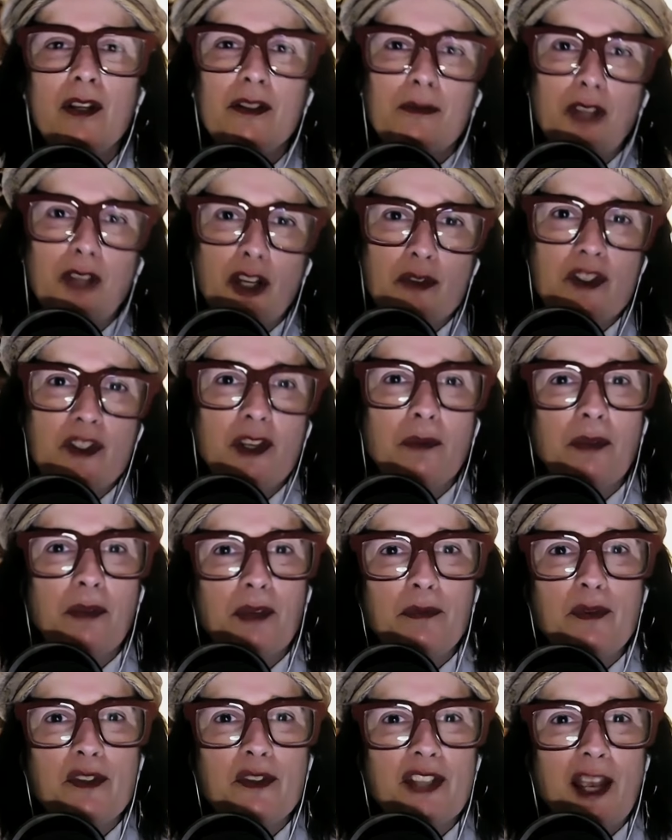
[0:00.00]
You know, some
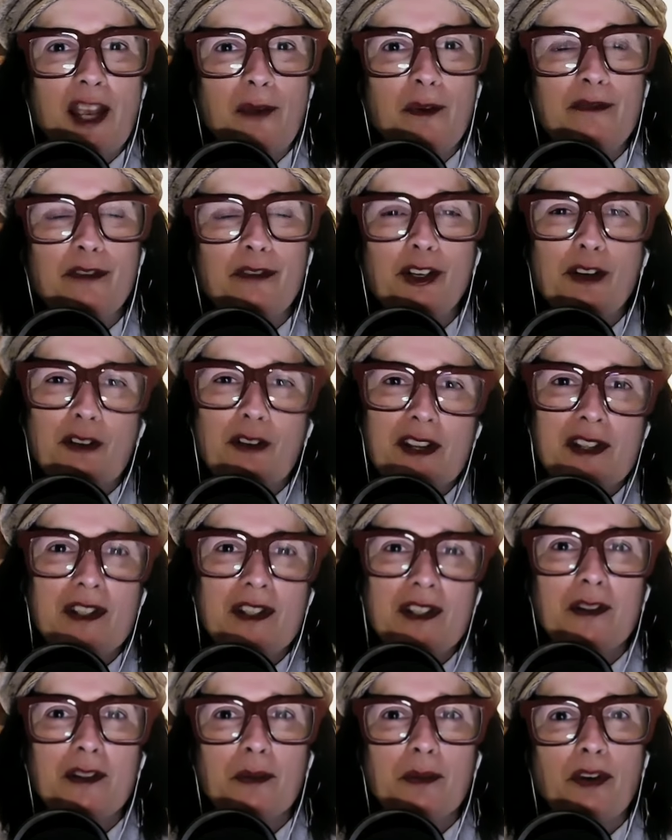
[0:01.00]
people say we've
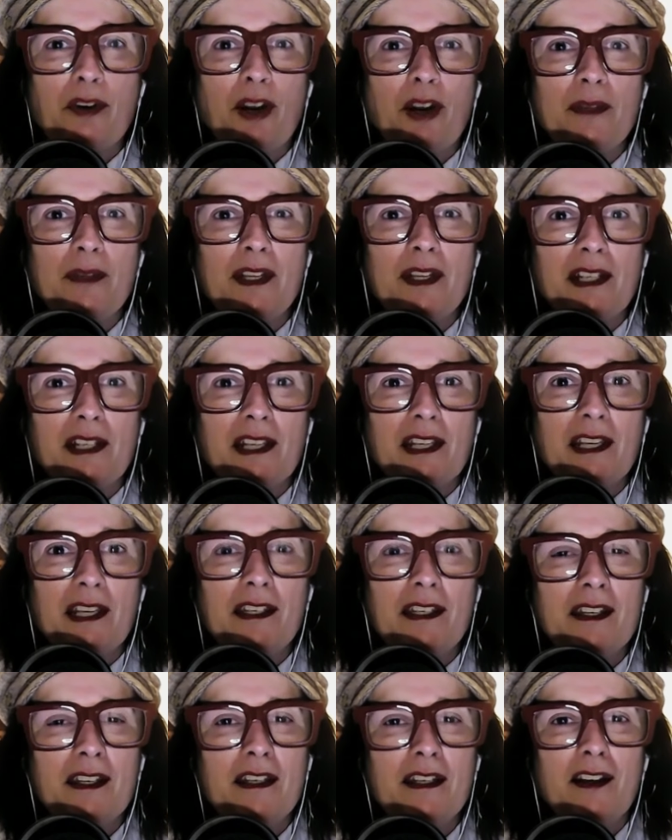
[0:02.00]
regressed in the Premier
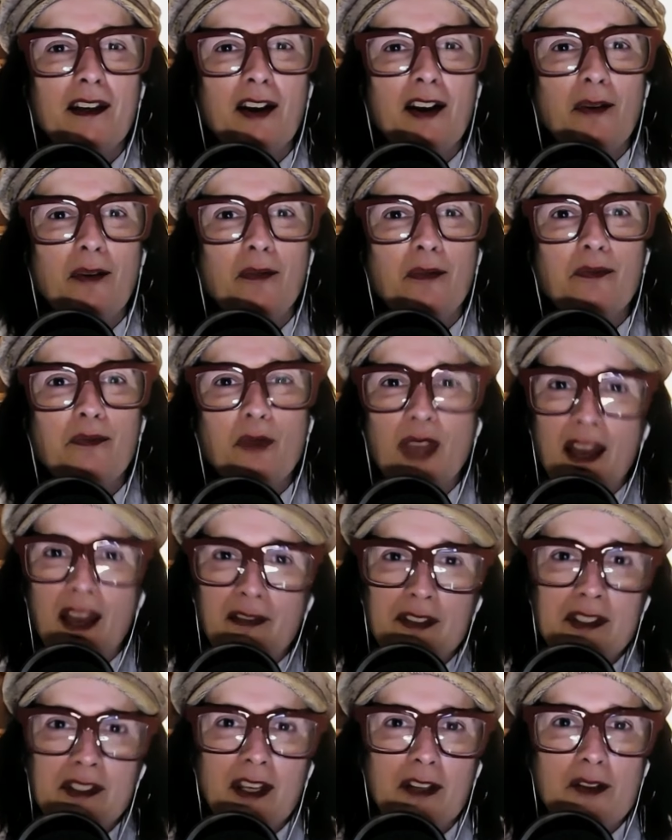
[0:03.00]
League. We
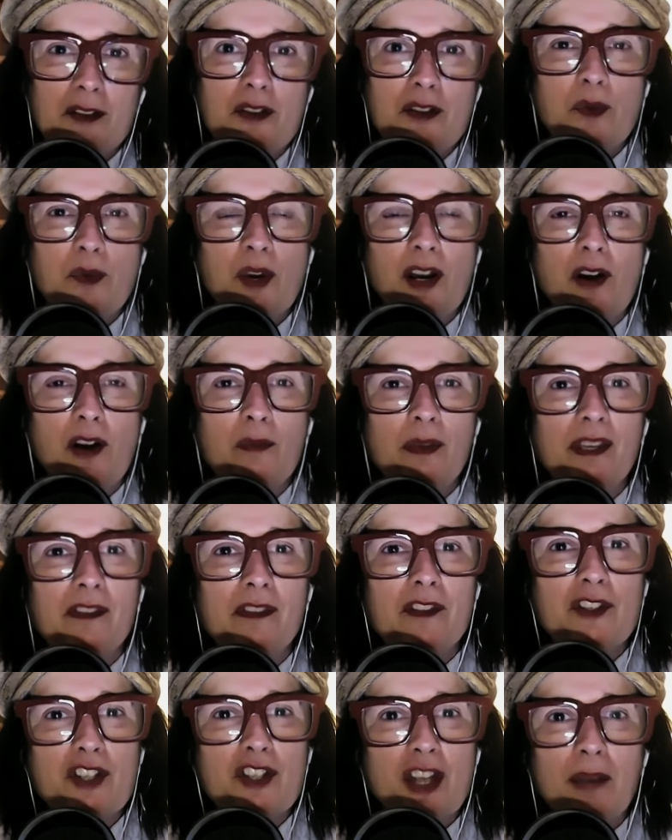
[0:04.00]
haven't done as well, but
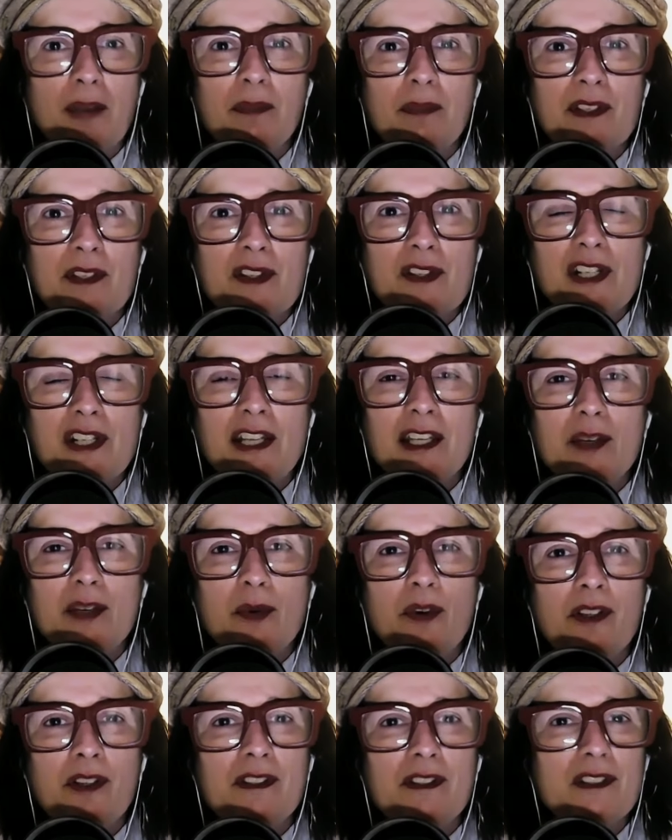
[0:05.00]
in the Champions League,
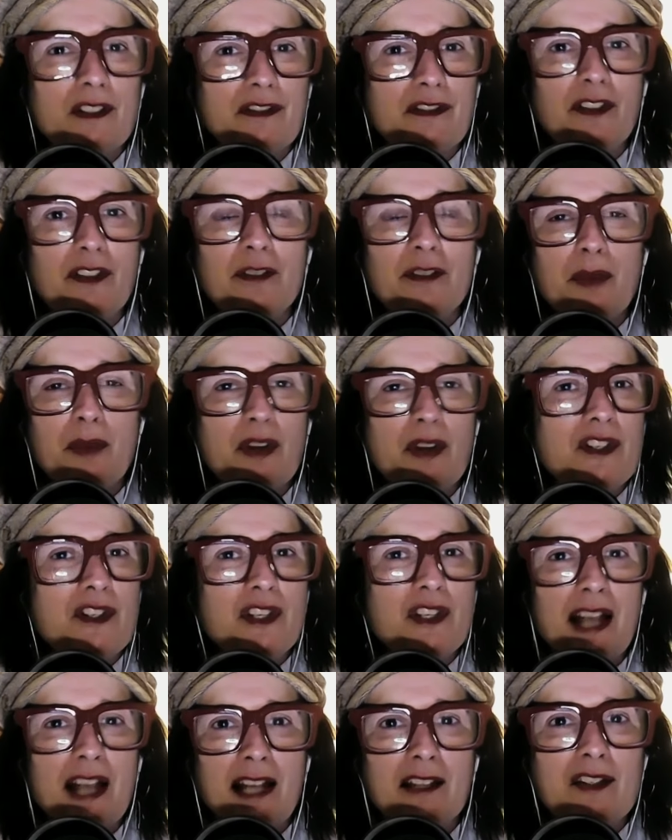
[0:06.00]
we're a different
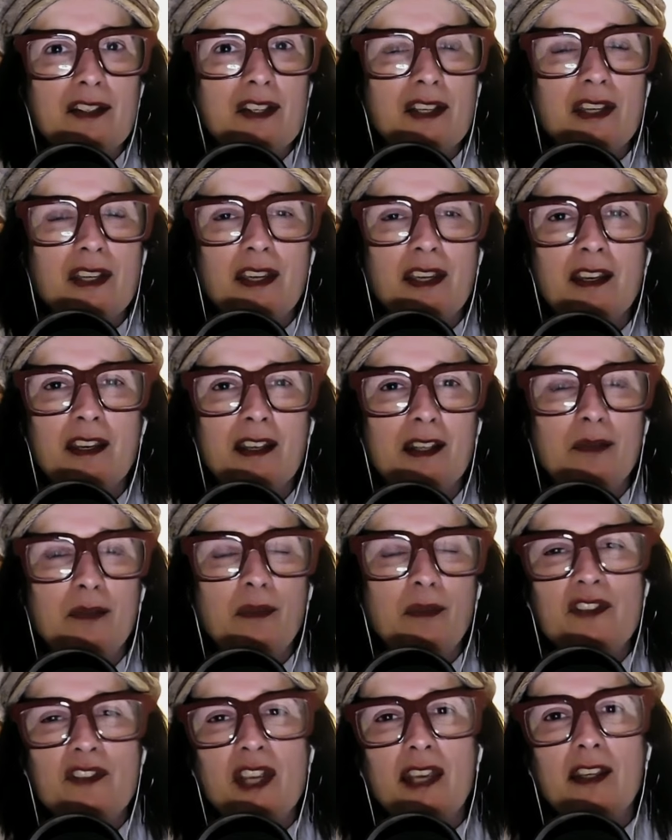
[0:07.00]
personality.
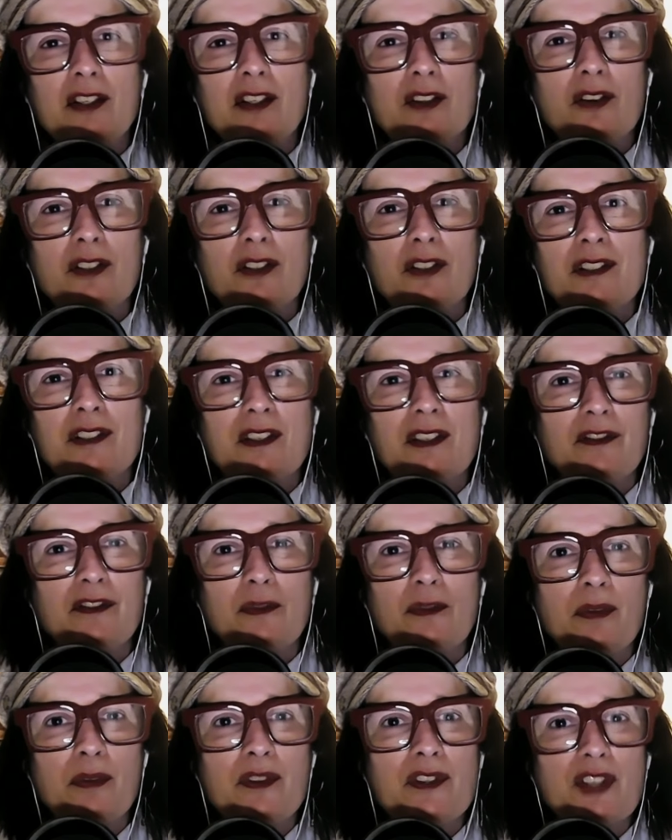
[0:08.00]
We've taken on a
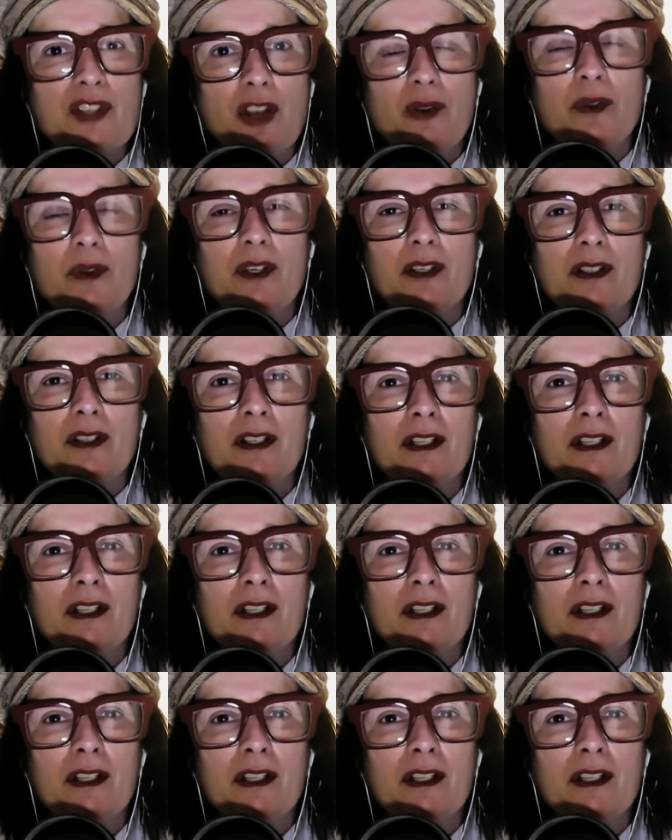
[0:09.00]
different persona.